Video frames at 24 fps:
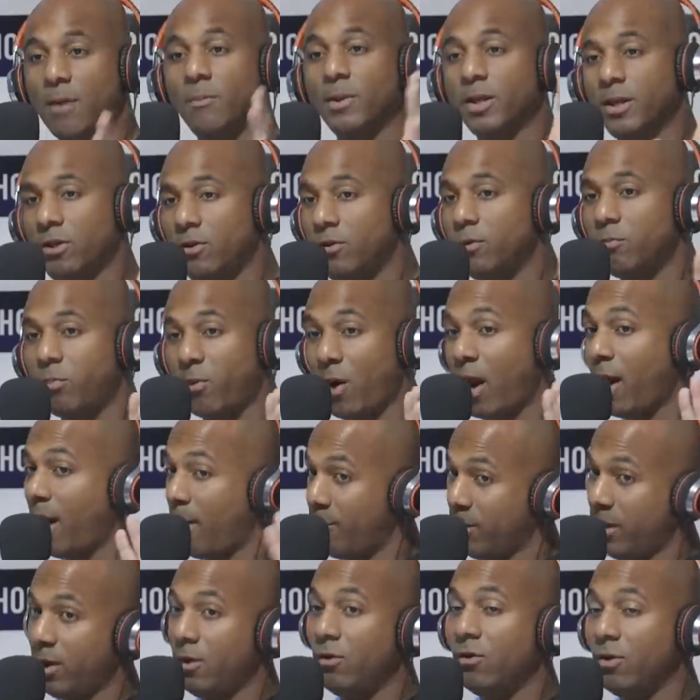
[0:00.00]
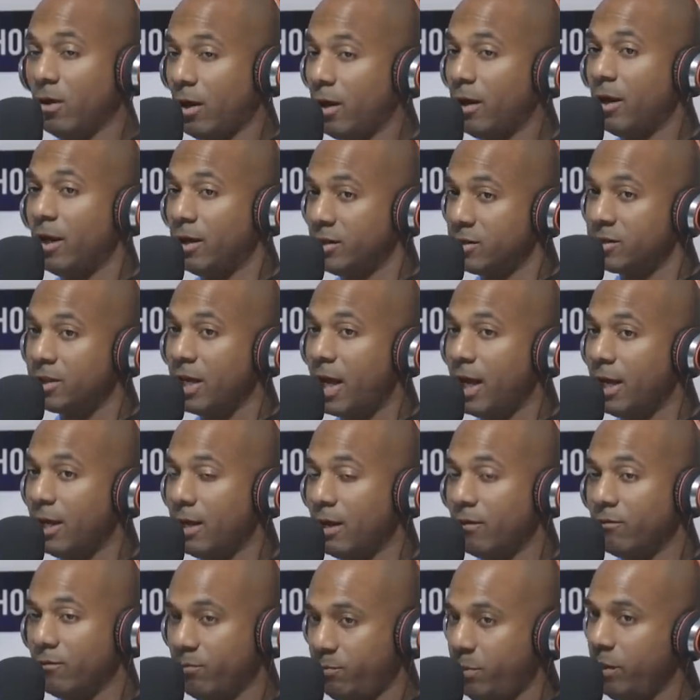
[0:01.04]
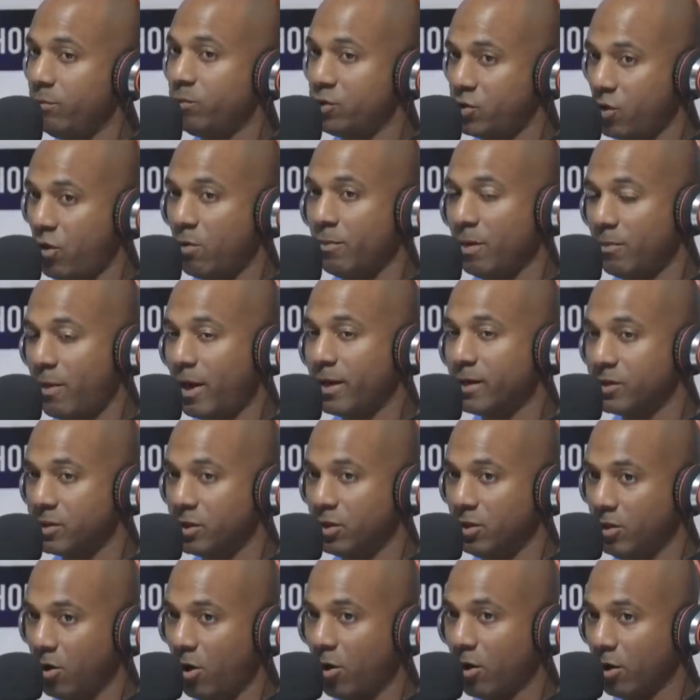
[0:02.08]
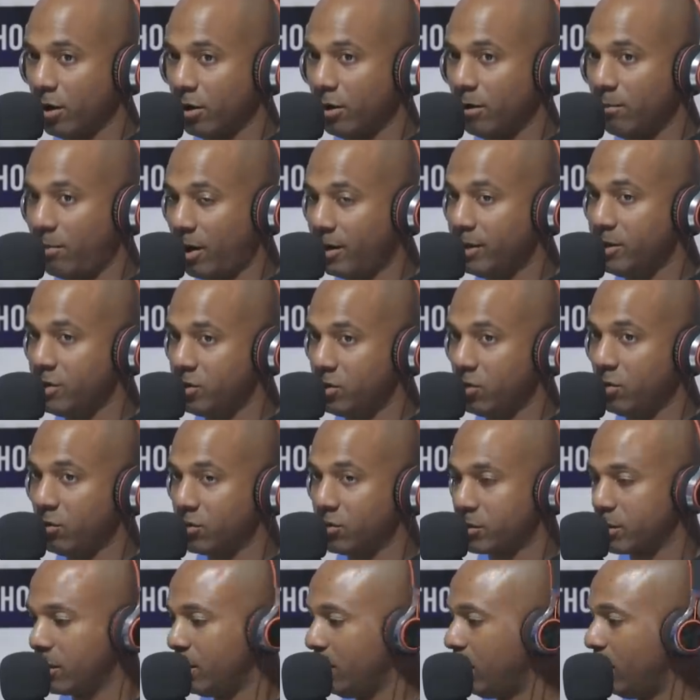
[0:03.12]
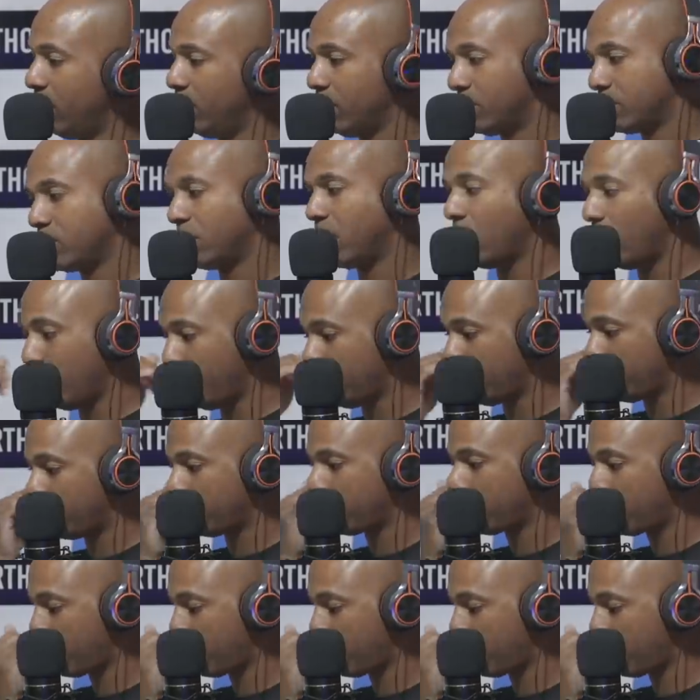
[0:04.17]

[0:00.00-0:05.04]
I'm gonna give you the prop. I'm gonna Nah, give you the understanding of it. People told me about this in the yard about these Jones. So go ahead.